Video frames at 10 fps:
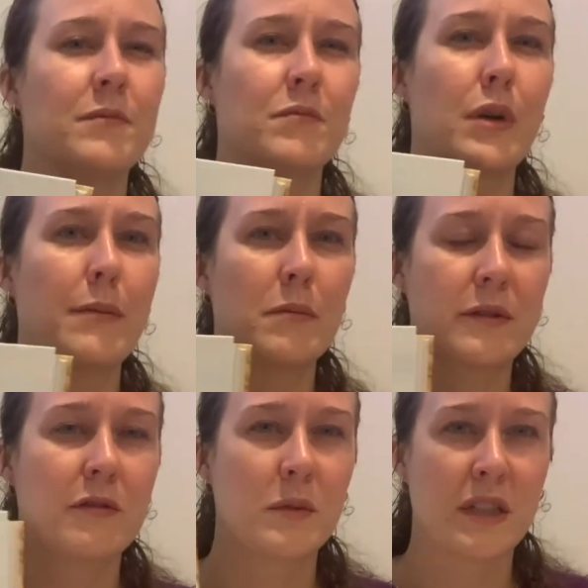probably
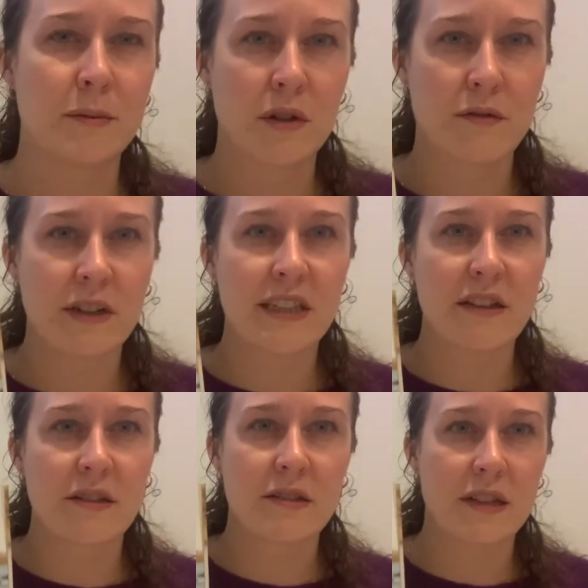from a number of
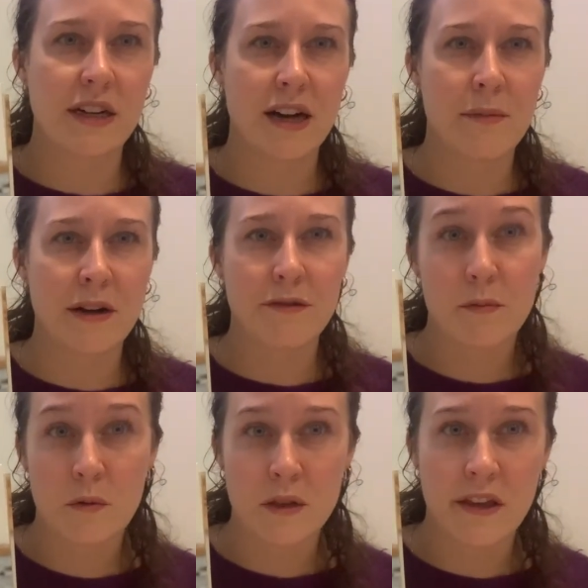retailers. I got mine from
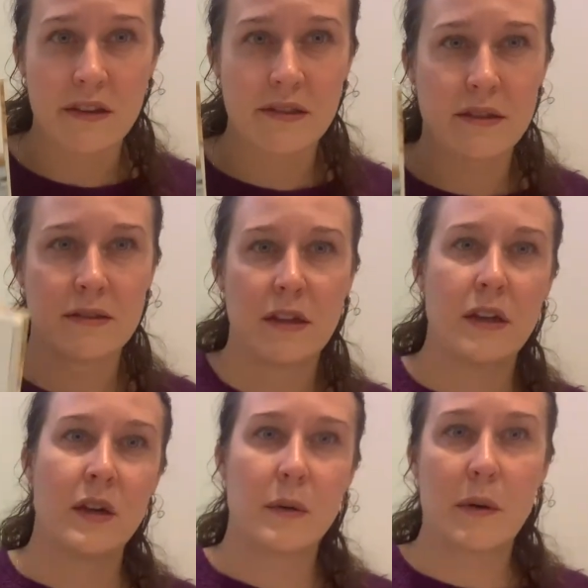the Woolly Thistle,
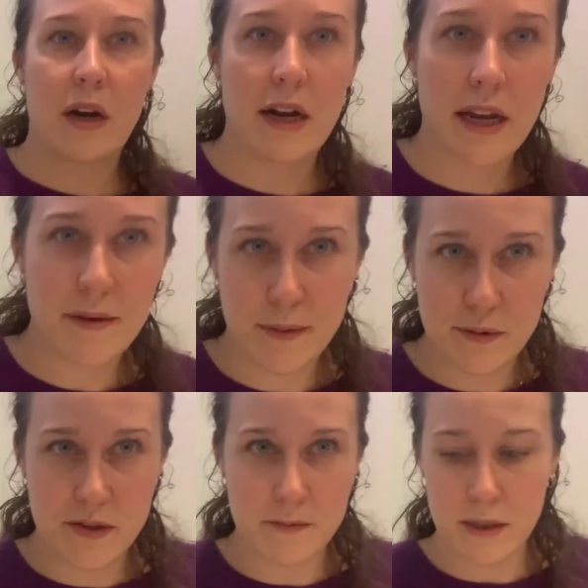where I get
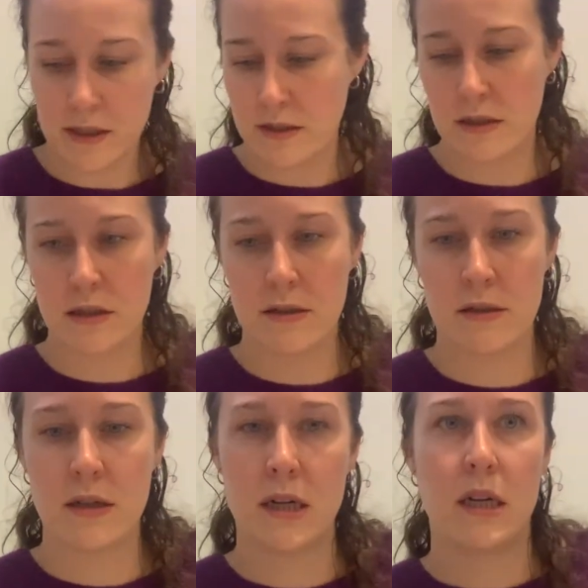most of my
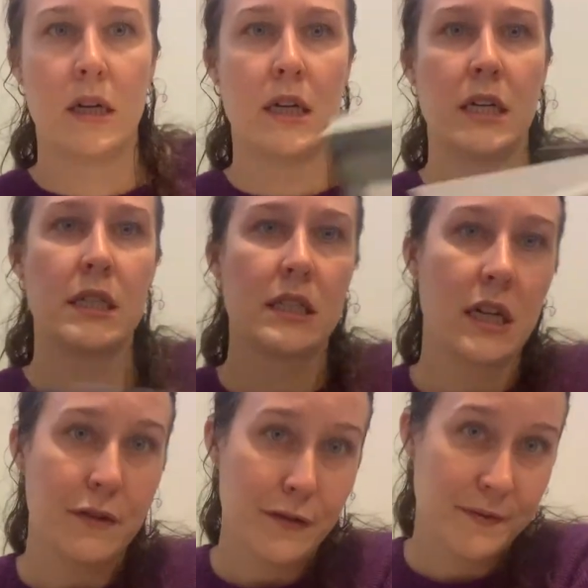
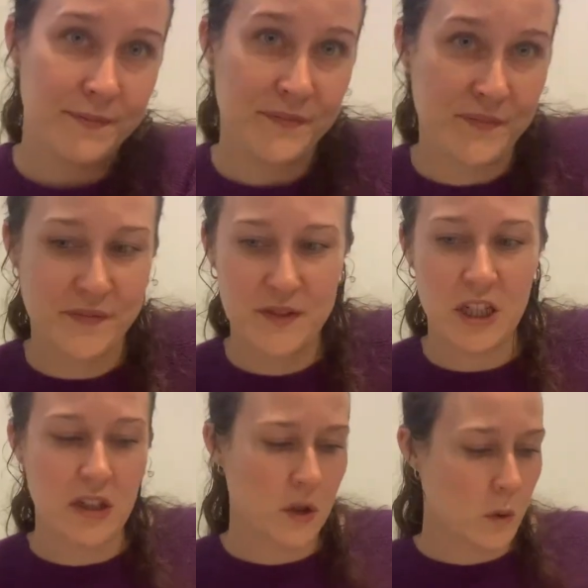stuff,
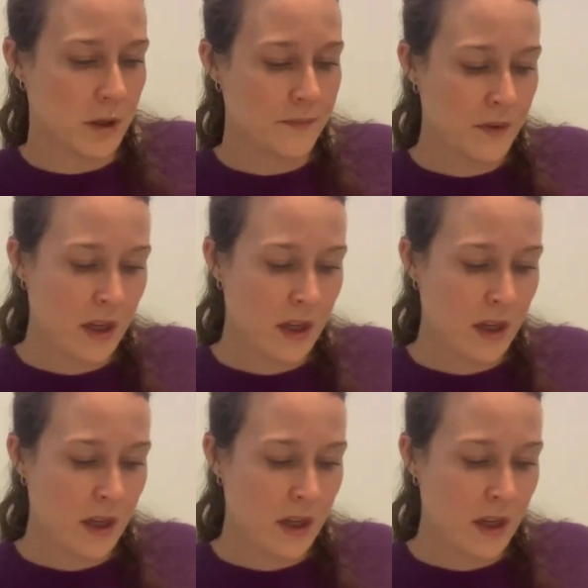Shetland wool.